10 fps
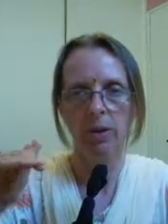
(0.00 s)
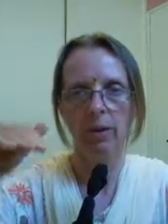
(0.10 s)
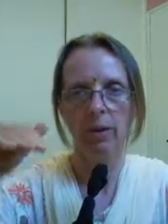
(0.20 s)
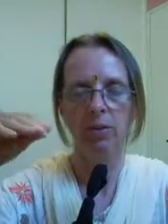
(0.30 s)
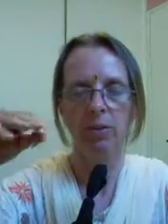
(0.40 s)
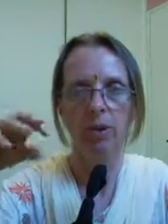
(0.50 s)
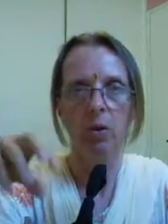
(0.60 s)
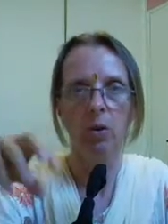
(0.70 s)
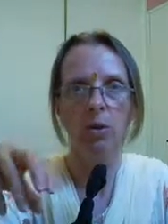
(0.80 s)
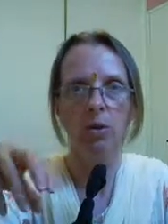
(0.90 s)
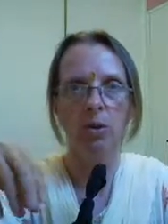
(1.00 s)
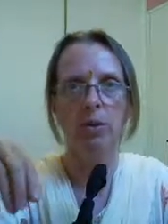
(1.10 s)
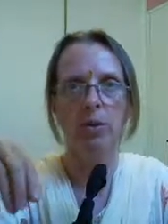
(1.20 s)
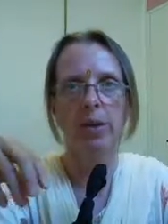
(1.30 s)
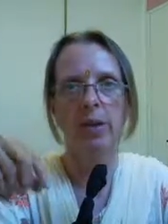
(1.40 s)
that is the local
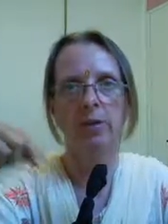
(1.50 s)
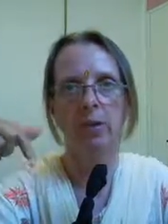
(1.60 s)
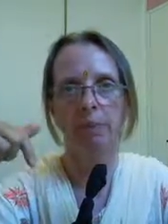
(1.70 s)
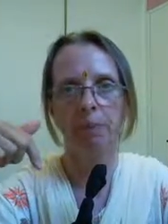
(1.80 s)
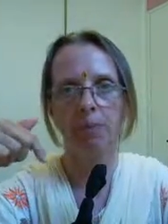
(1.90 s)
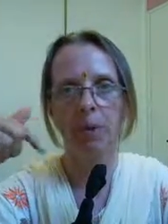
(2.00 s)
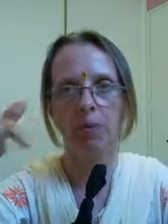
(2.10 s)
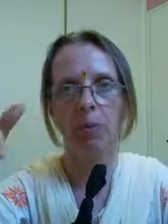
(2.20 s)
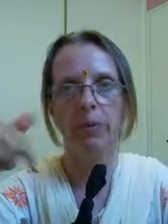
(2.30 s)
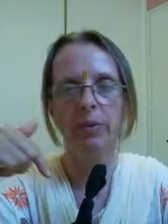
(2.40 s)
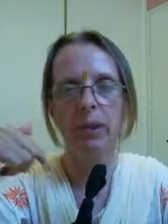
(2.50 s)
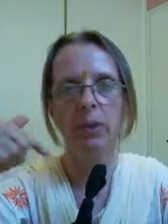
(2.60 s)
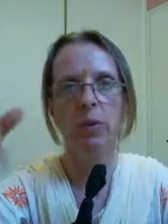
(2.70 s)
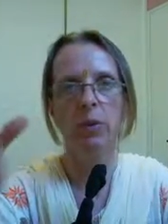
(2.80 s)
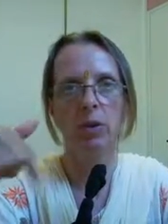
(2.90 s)
currency, that is the people
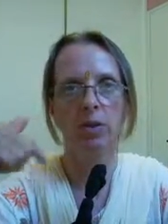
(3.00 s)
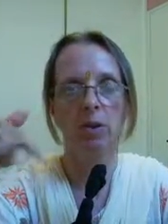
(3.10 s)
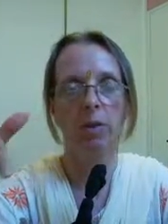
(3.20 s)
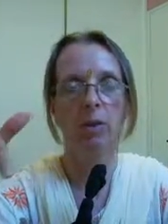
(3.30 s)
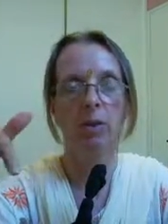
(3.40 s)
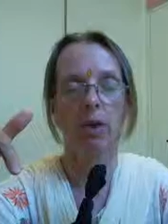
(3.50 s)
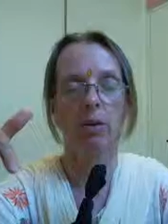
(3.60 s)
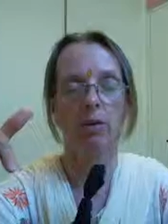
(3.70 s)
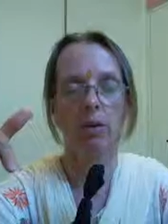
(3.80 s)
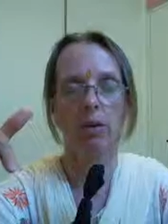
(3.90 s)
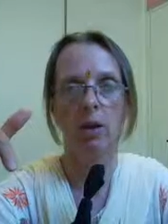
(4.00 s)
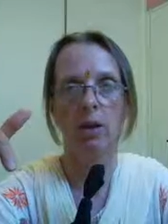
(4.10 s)
dealing with each other kind of thing.